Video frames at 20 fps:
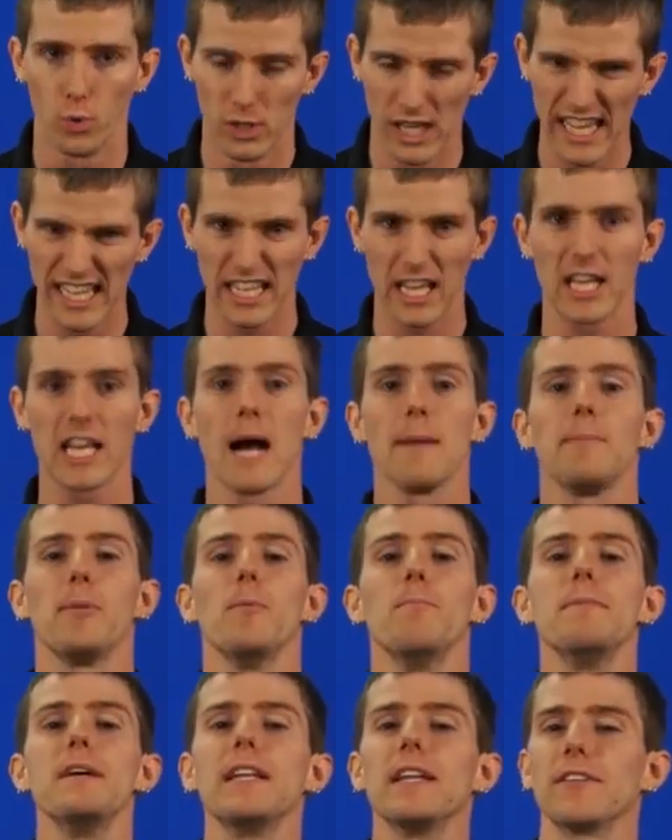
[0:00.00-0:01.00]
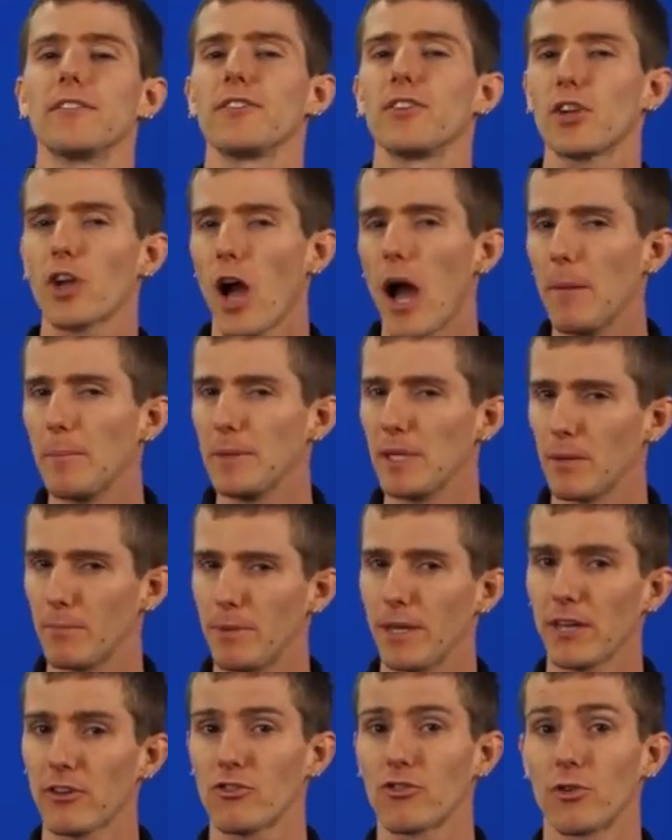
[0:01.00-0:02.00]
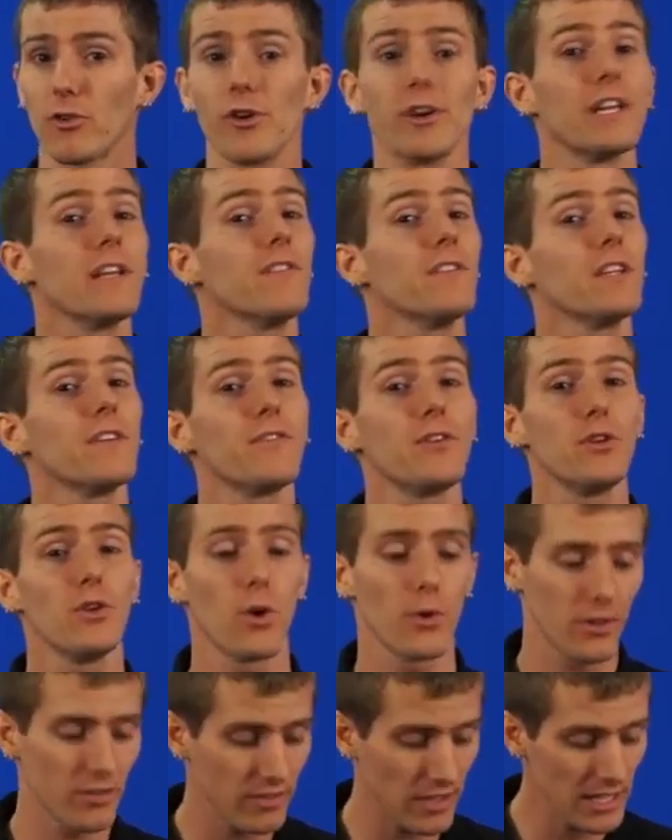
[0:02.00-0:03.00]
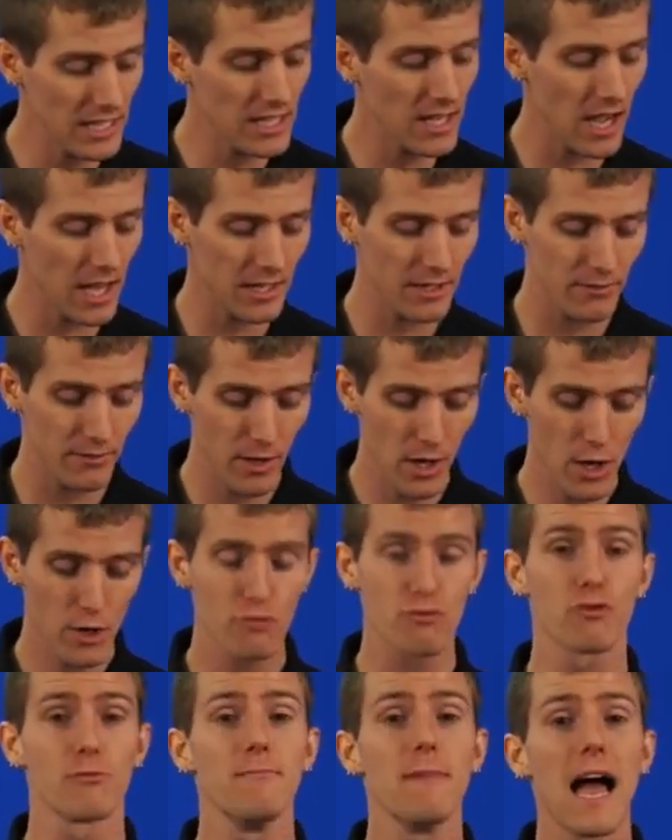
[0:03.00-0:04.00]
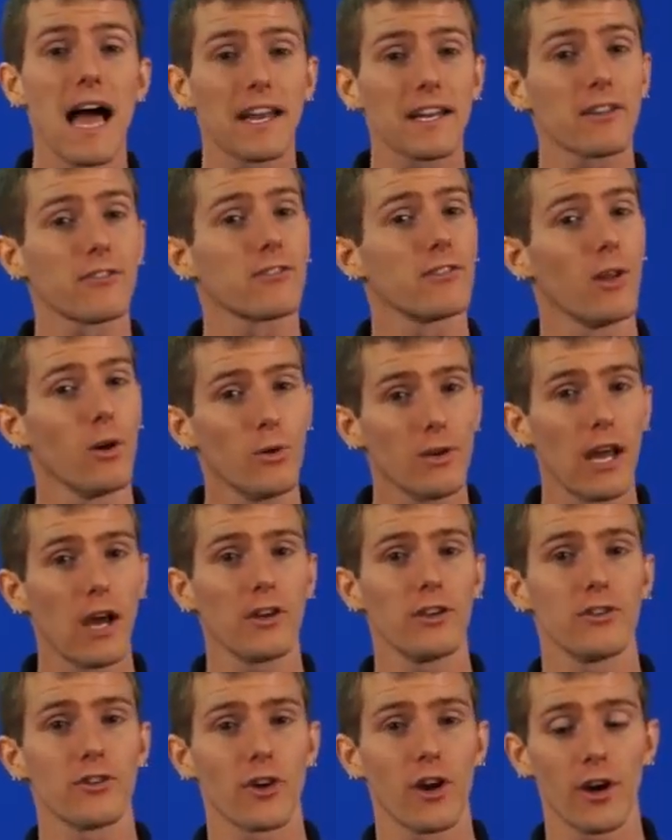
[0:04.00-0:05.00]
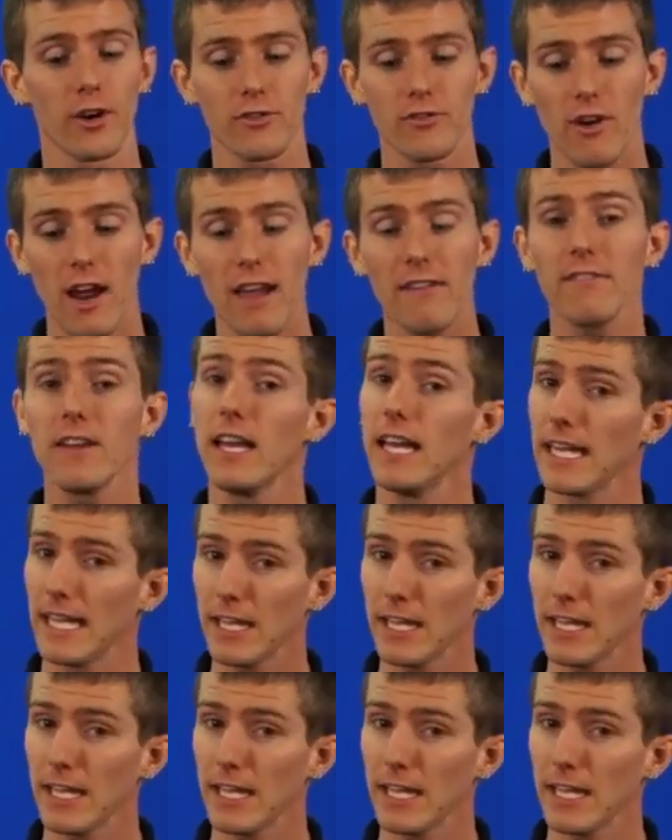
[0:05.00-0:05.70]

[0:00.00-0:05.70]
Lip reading: like a couple minutes to copy a picture, or even if you notice any kind of dramatic slowdown in your hard drive,